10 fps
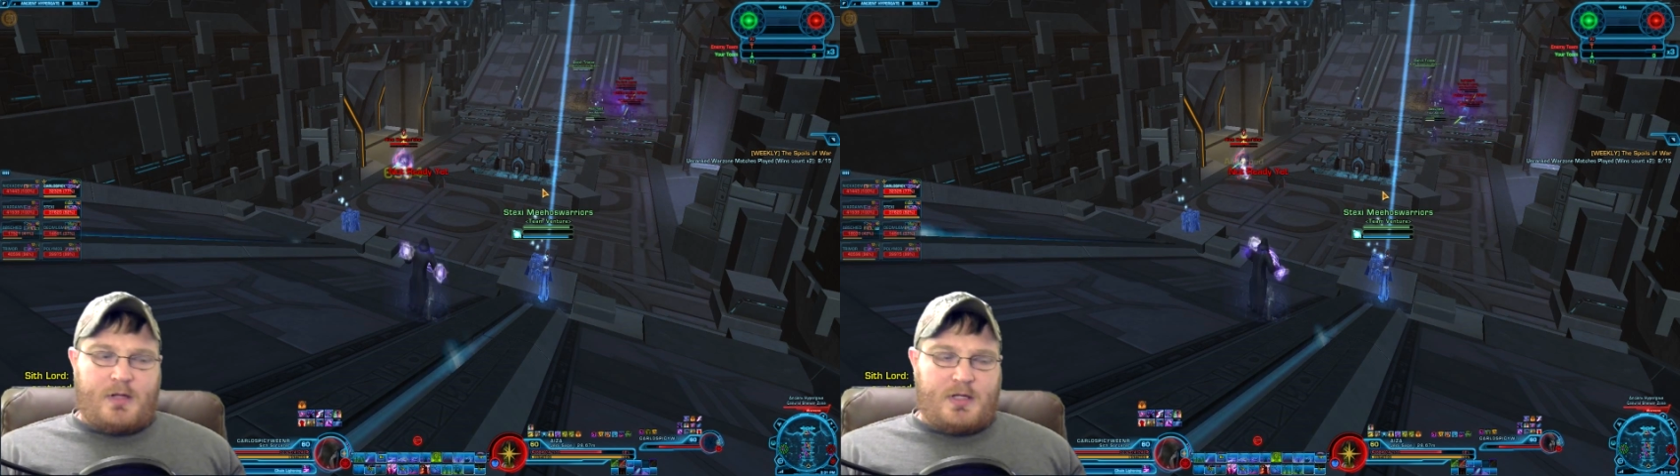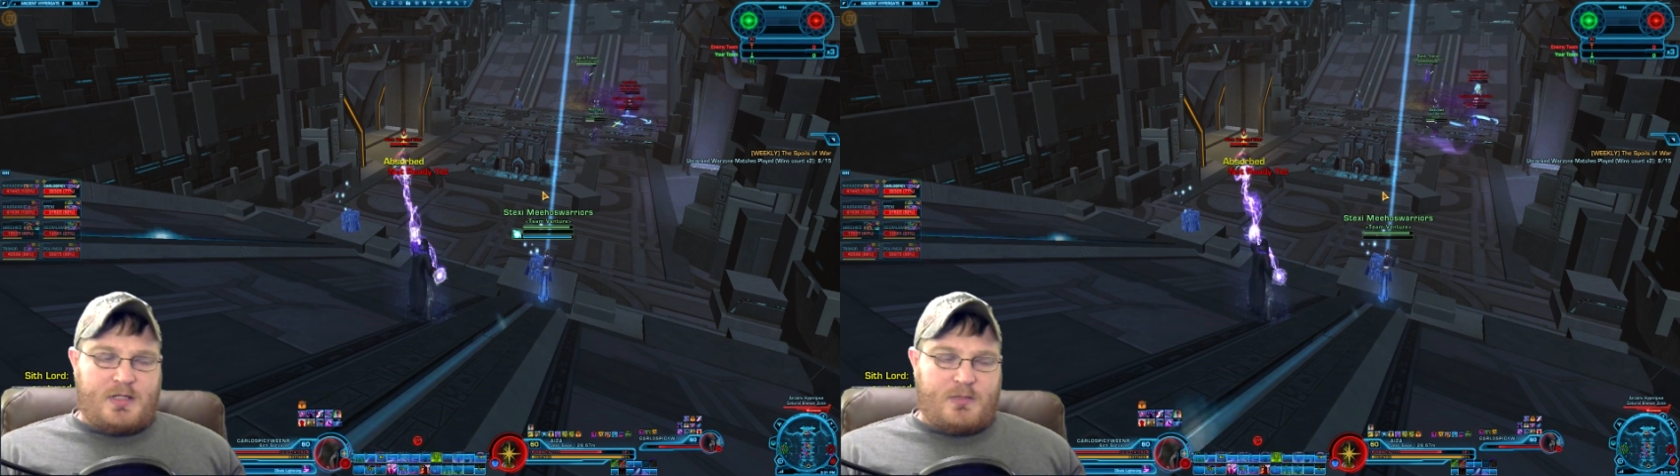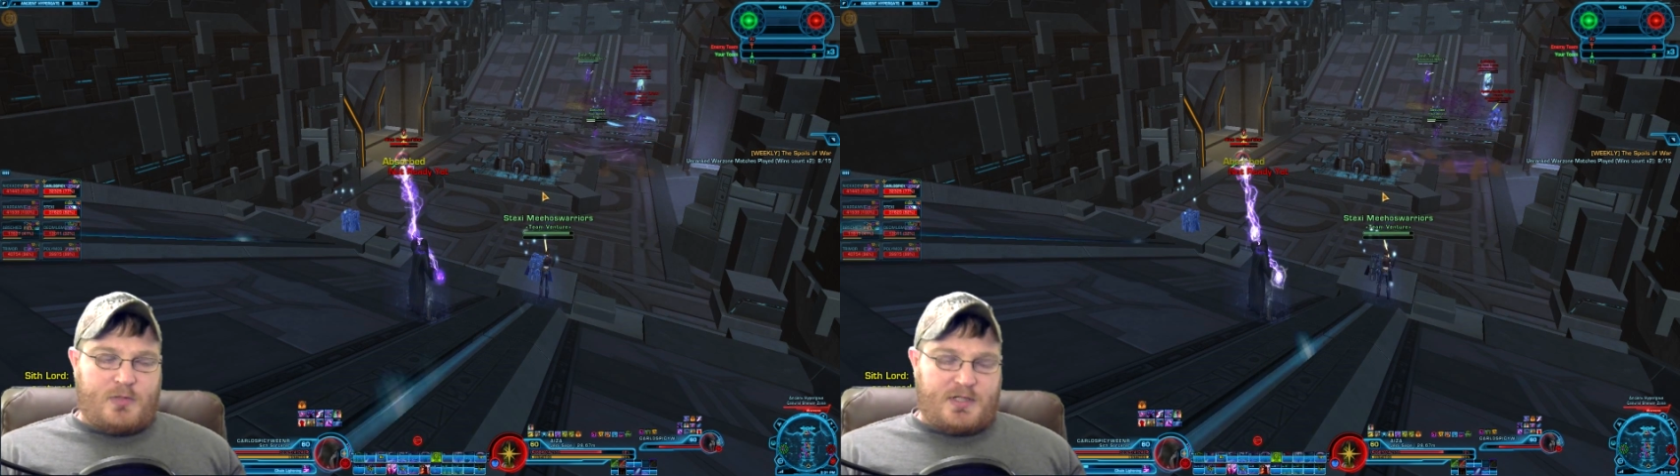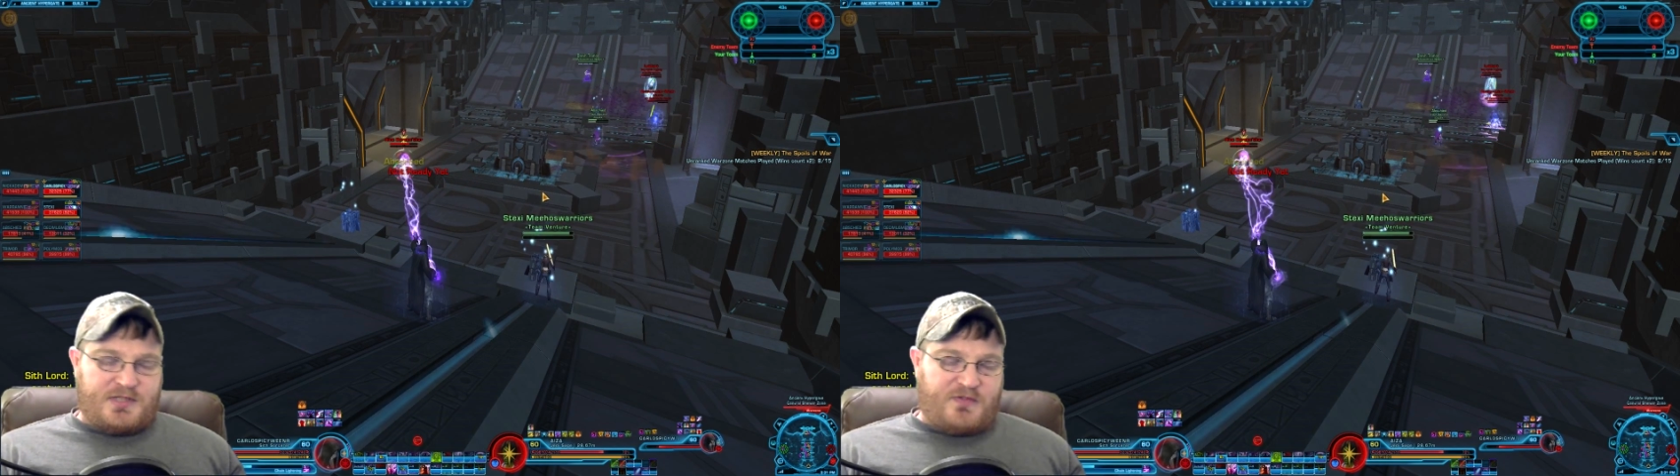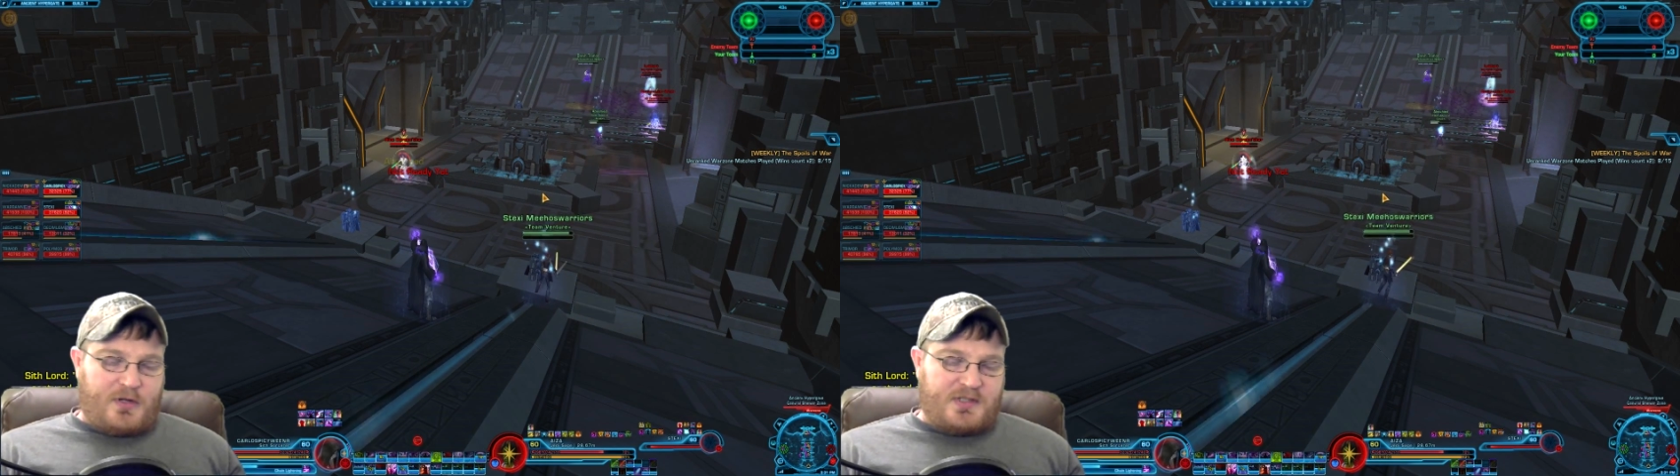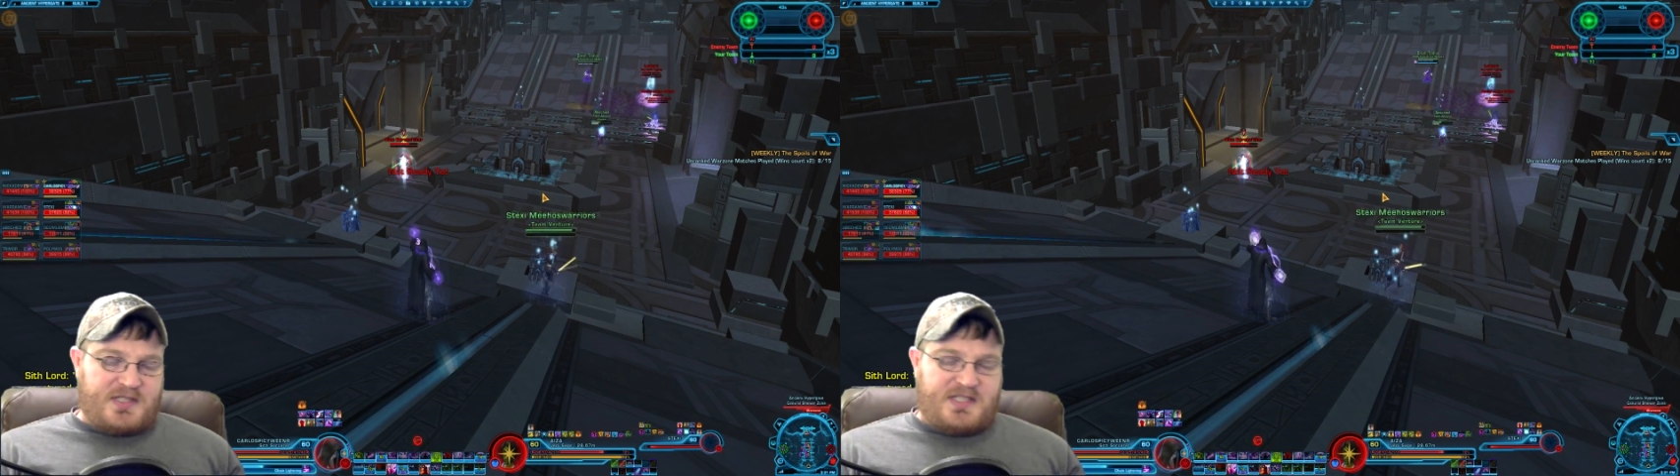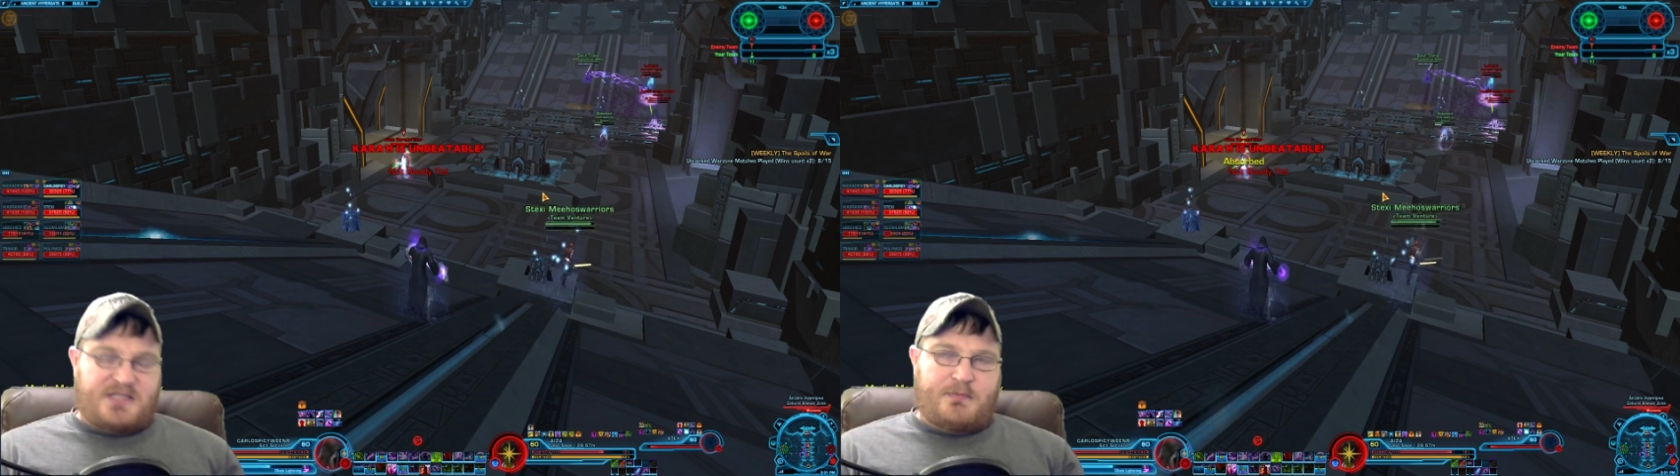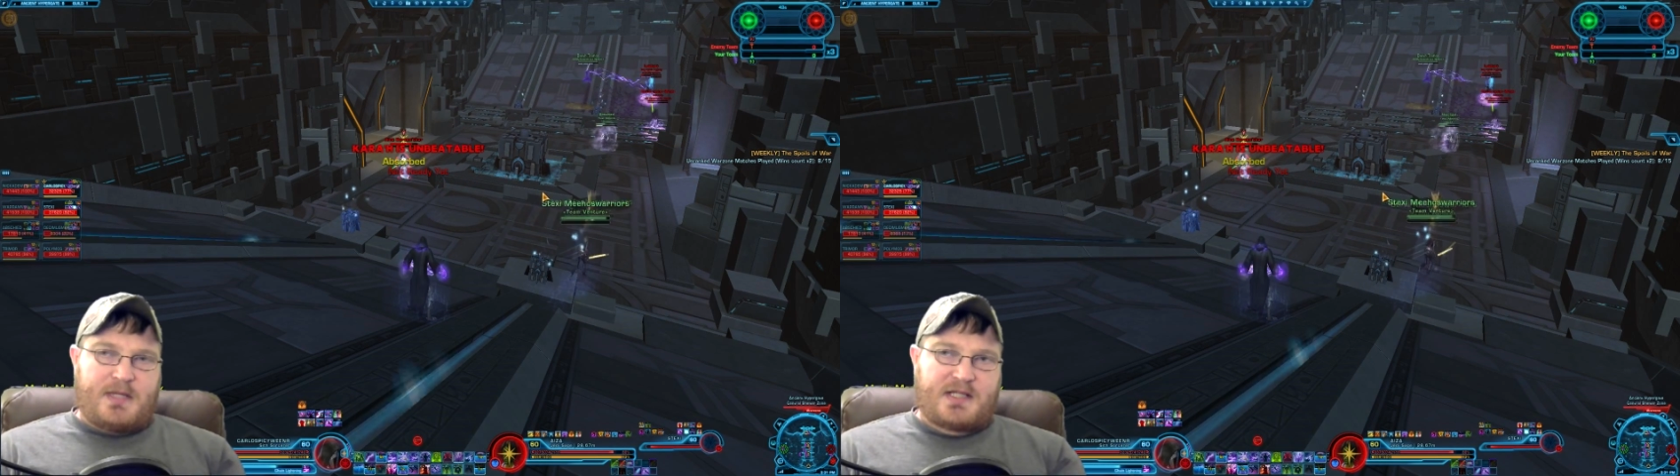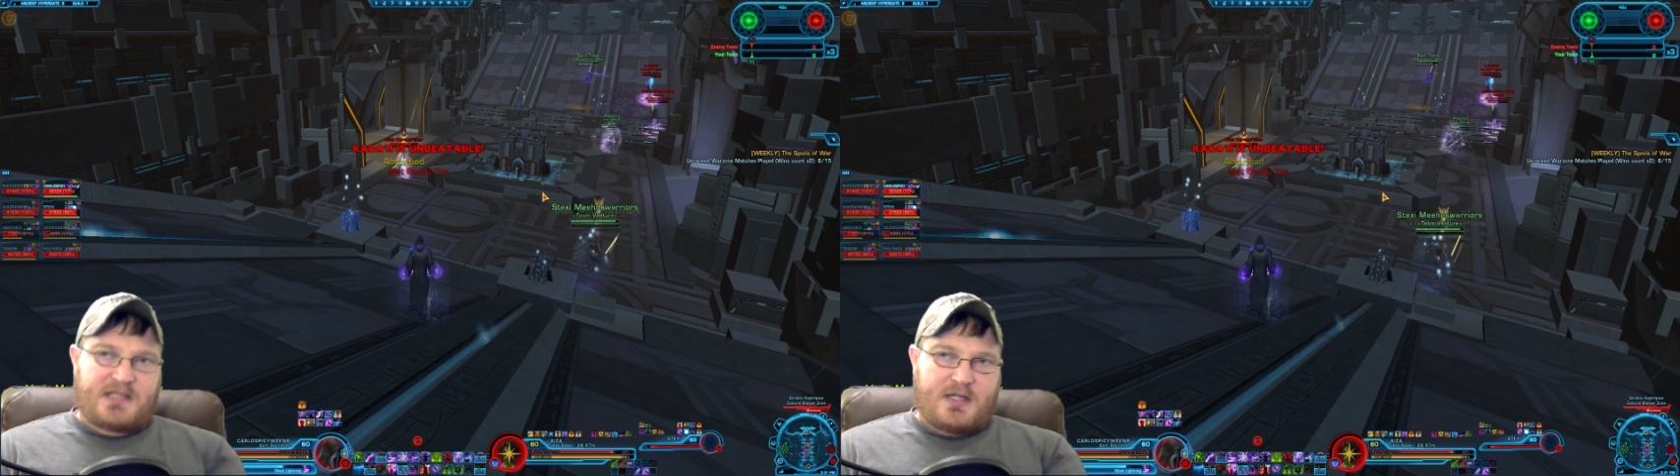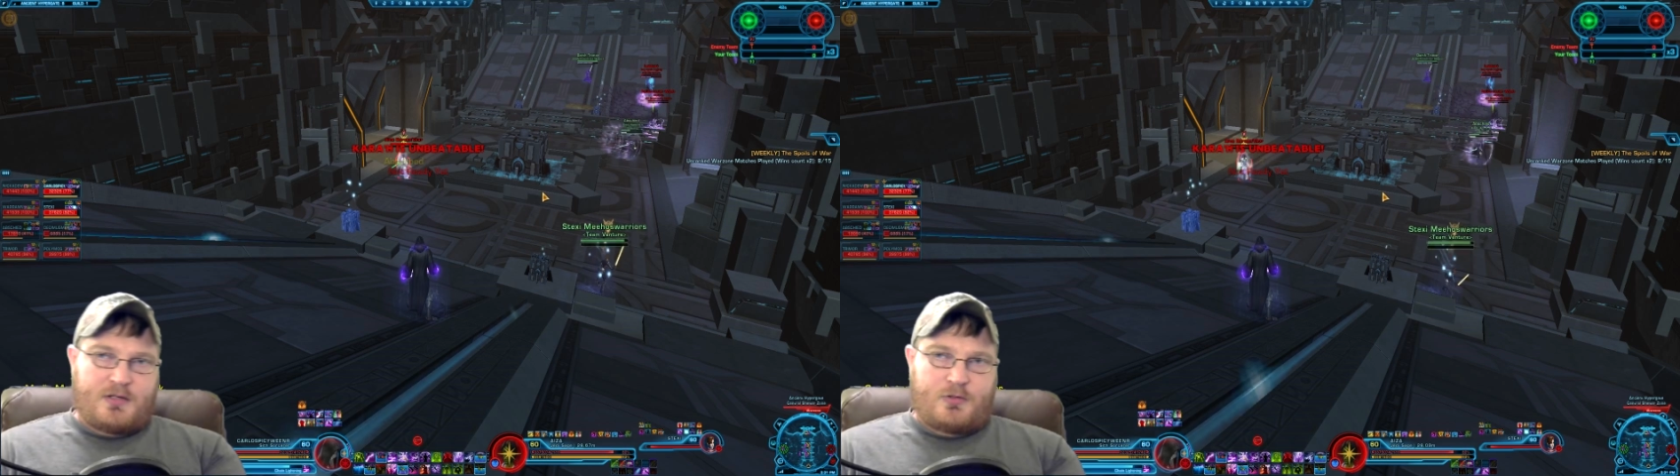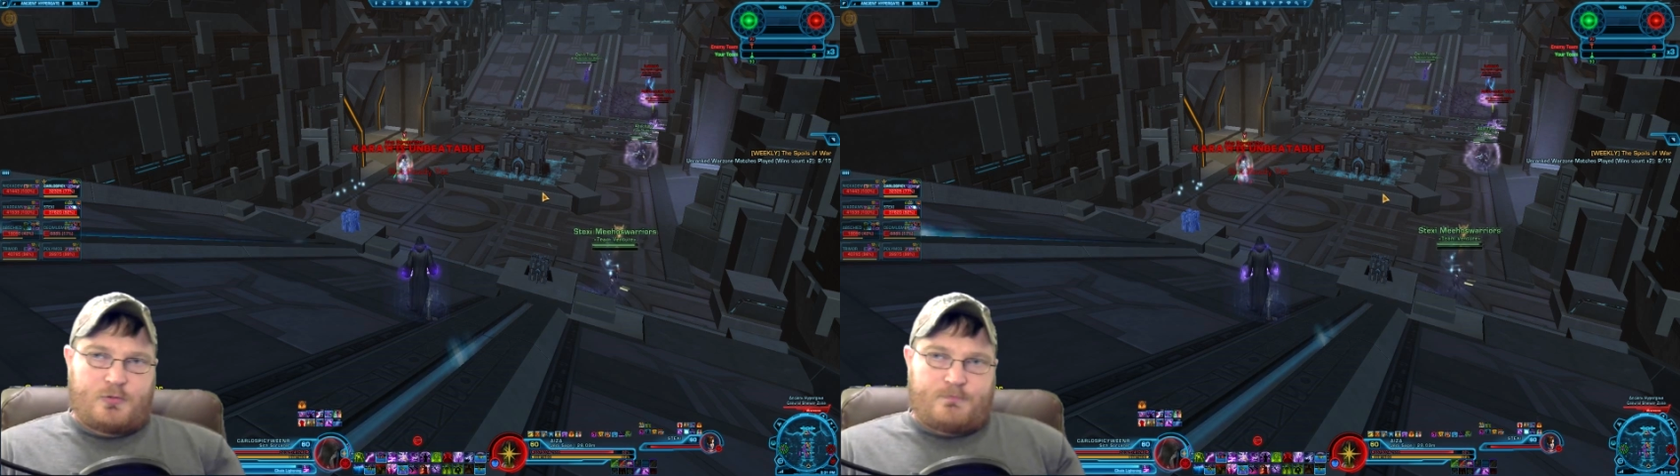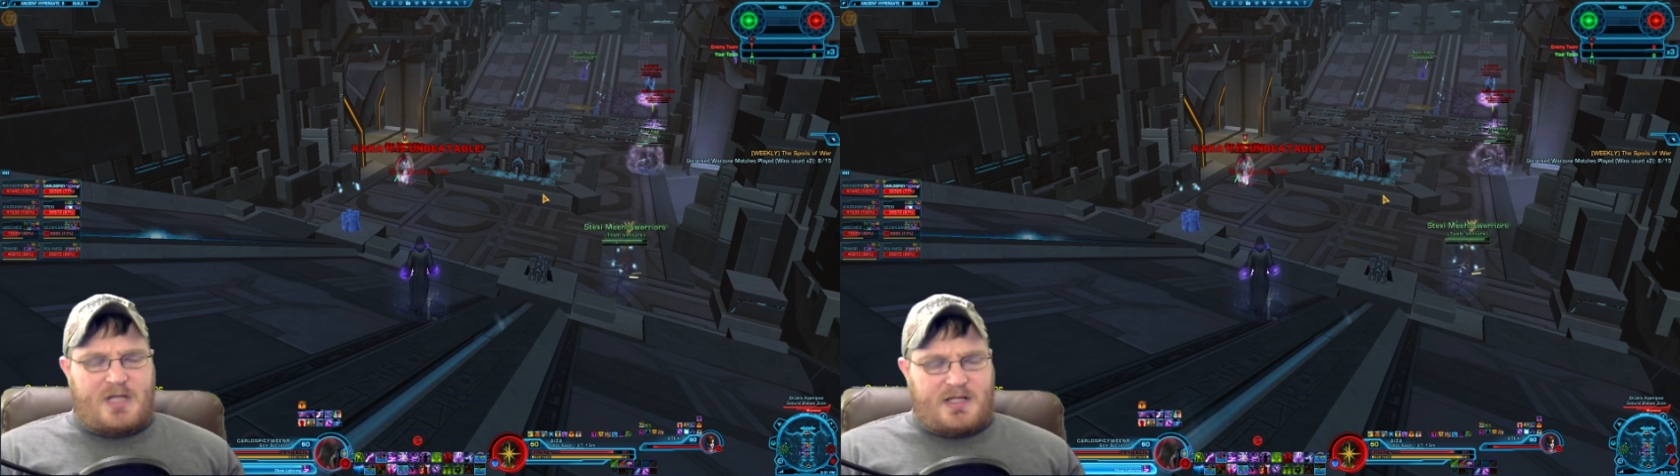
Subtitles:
Well, as far as the specs go,